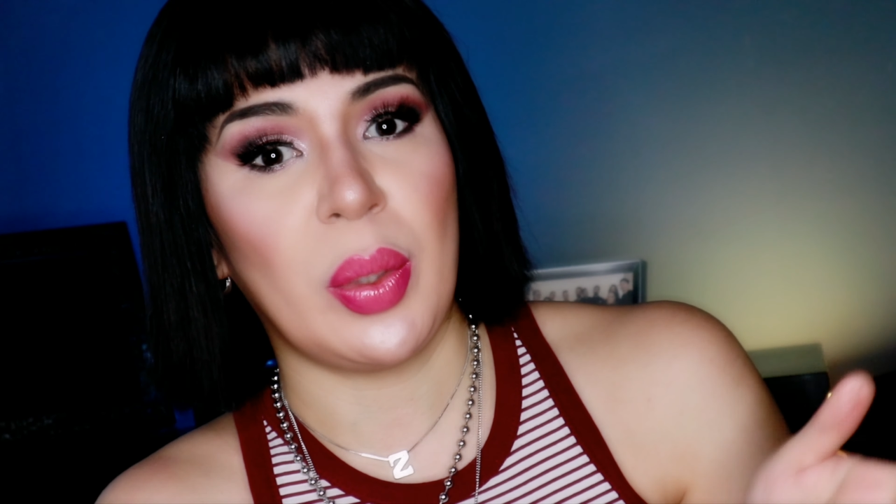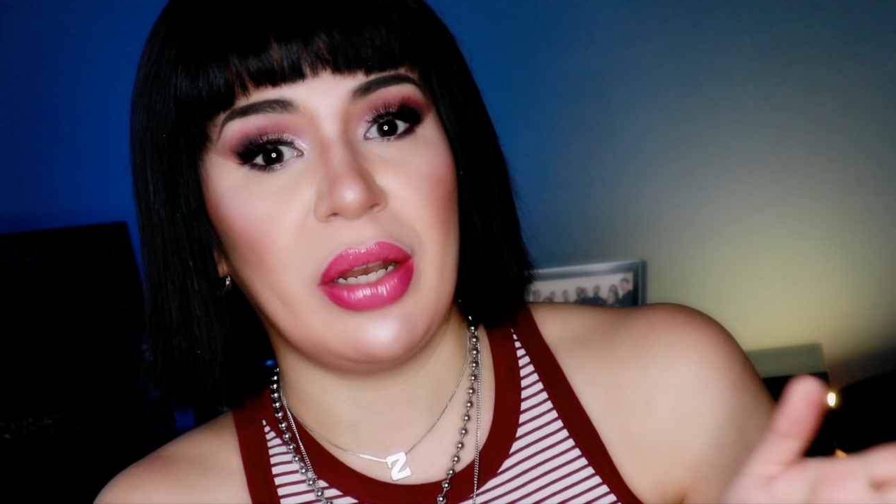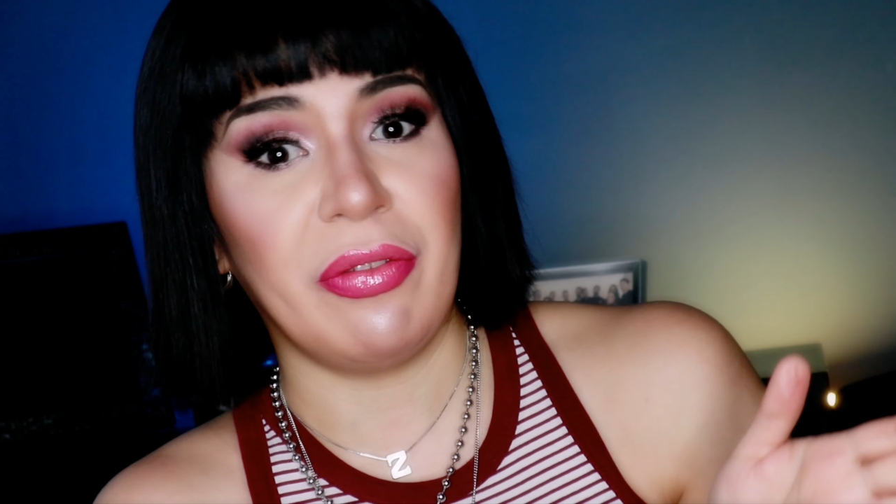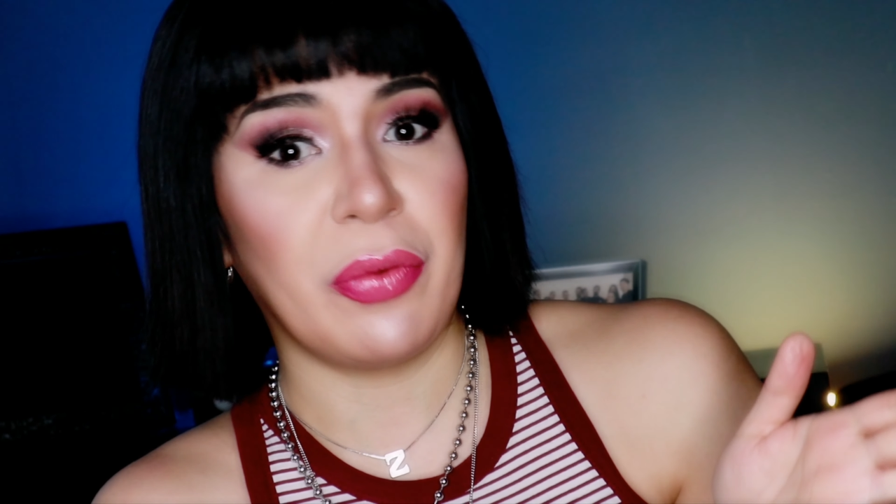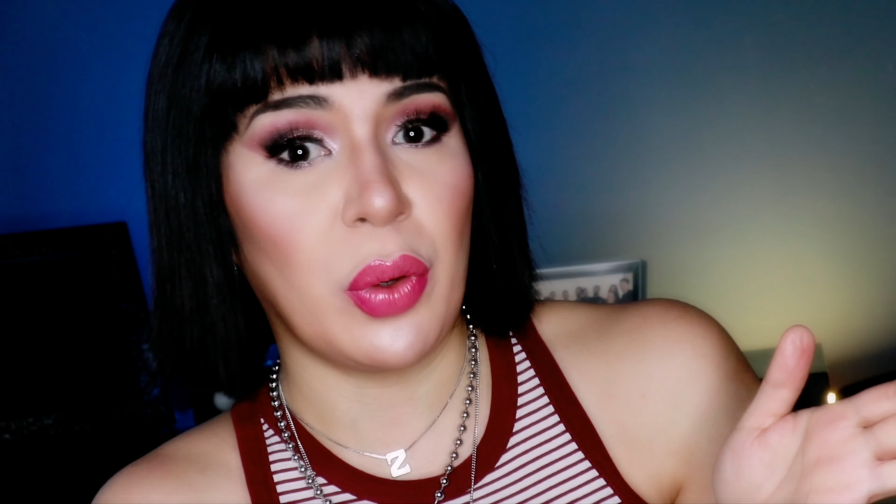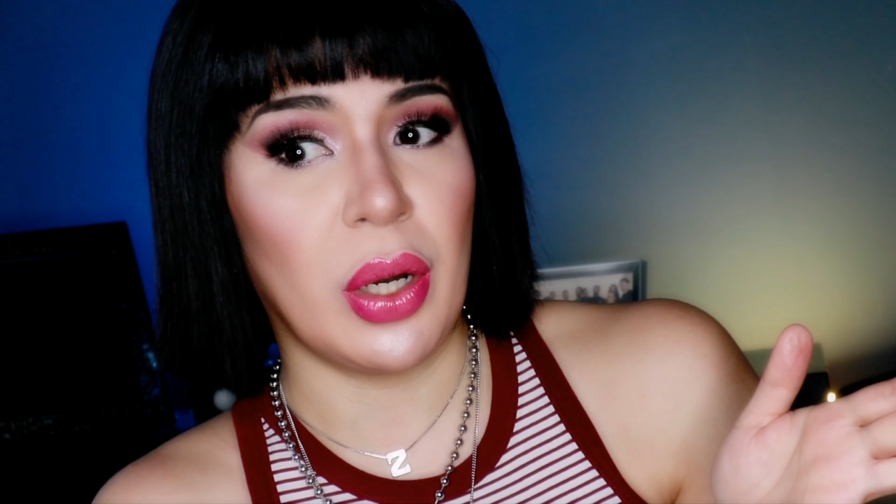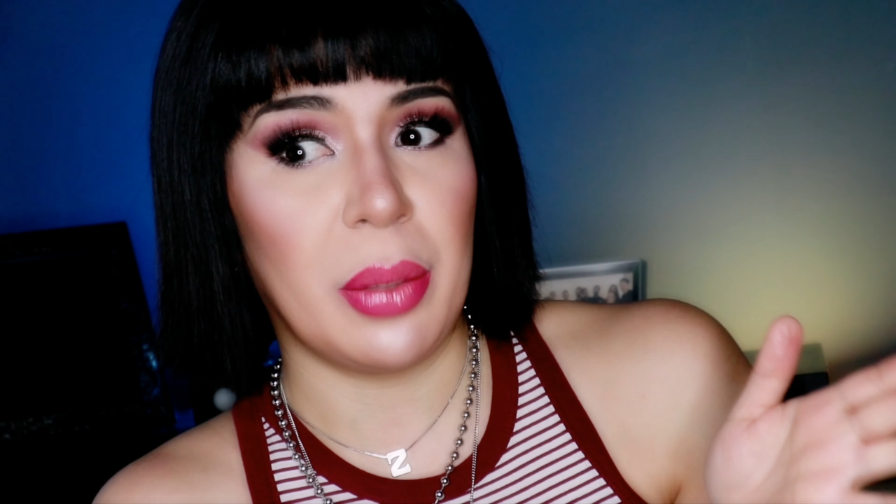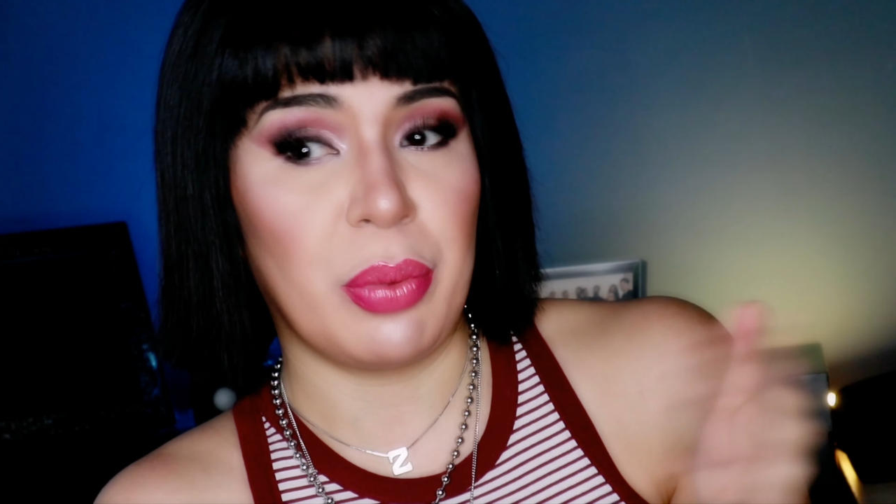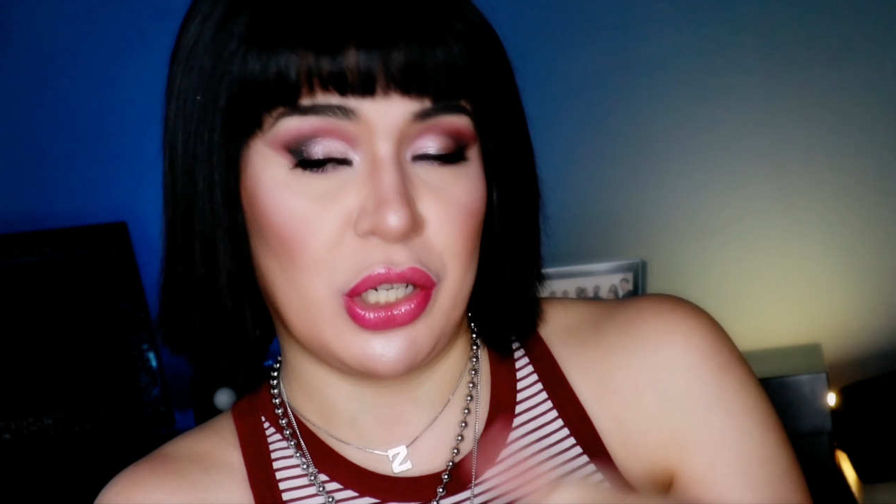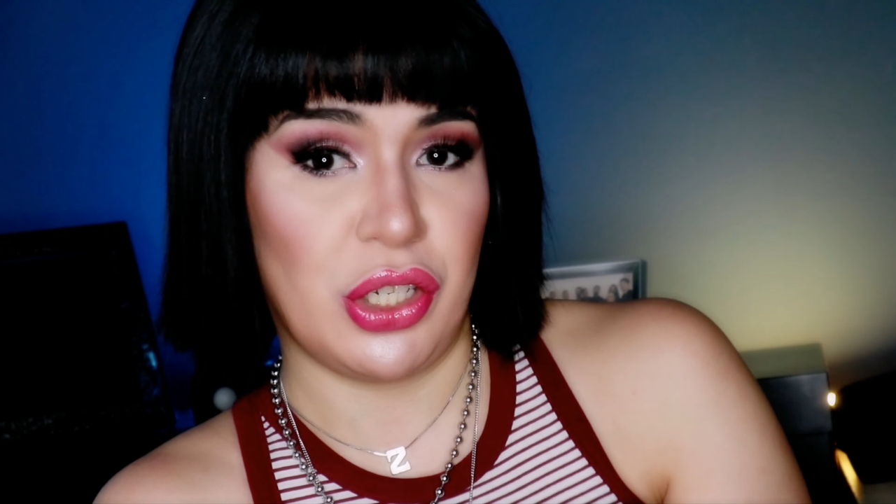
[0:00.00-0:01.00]

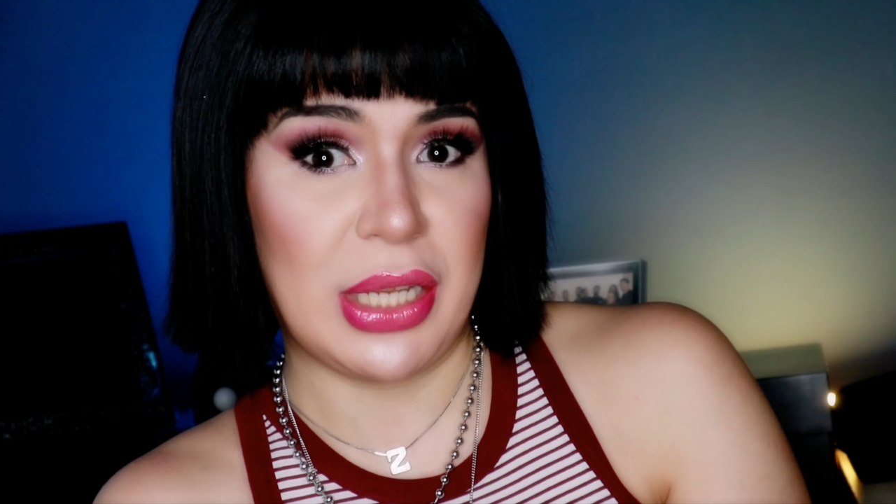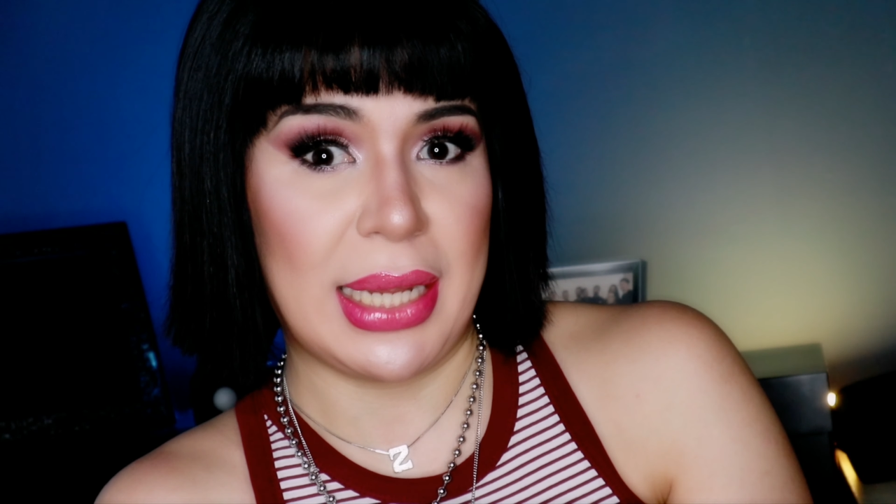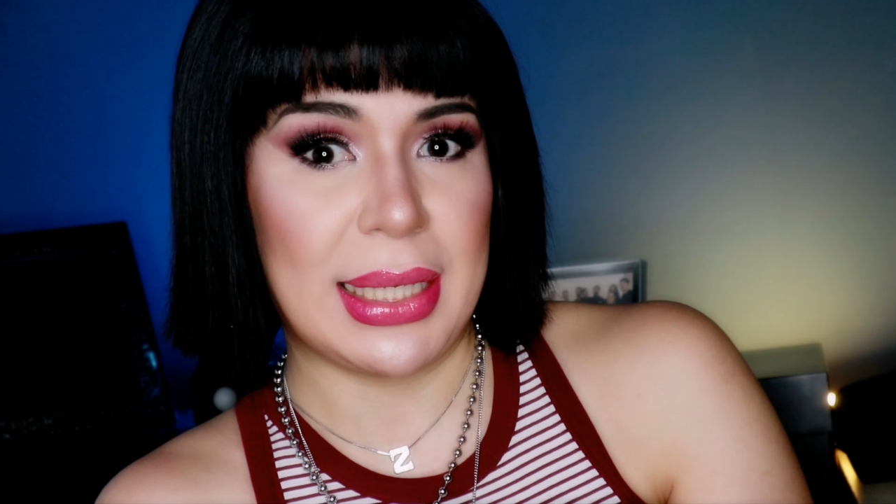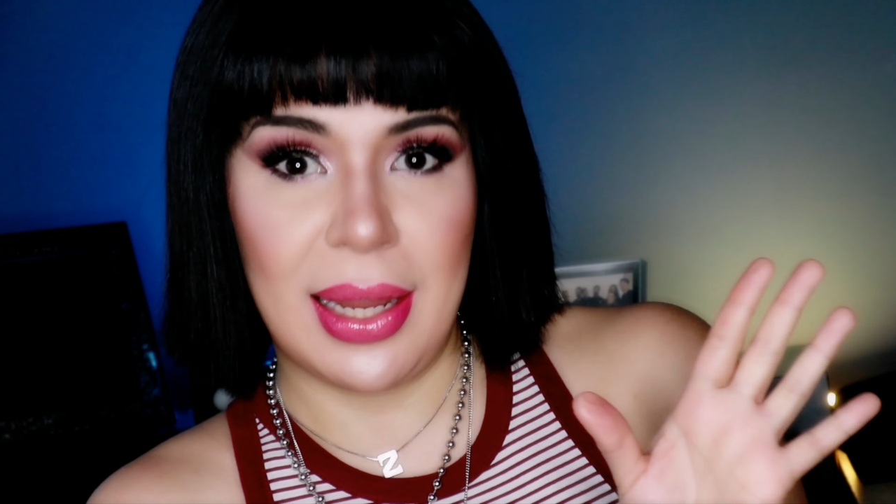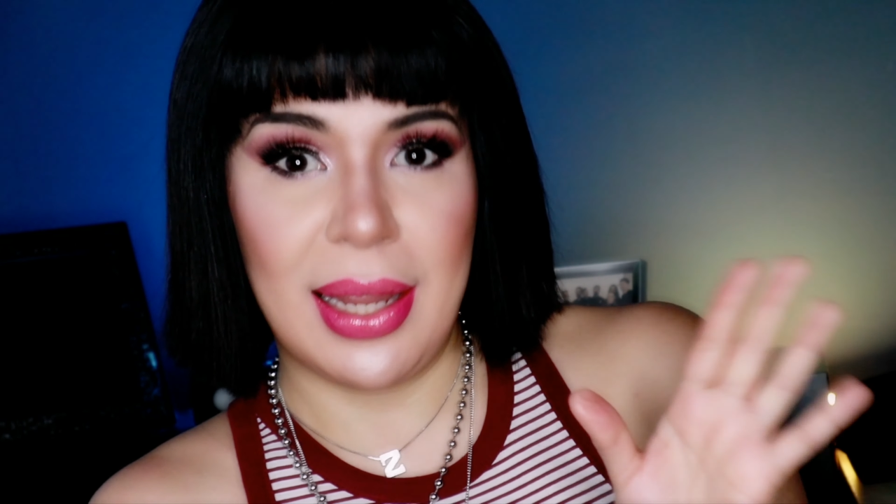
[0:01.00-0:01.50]
24 brush set.